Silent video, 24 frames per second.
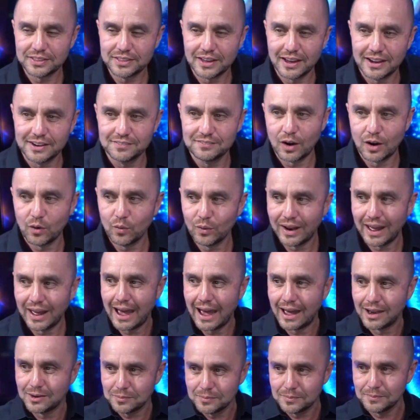that if I would have
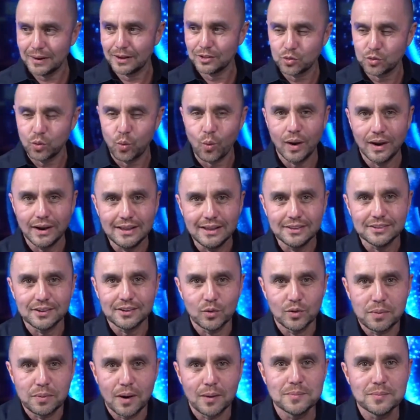had them in my 20s, I
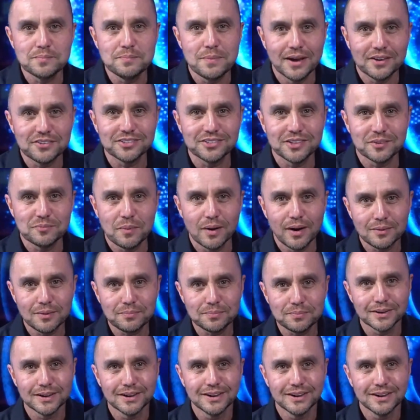would have probably messed them up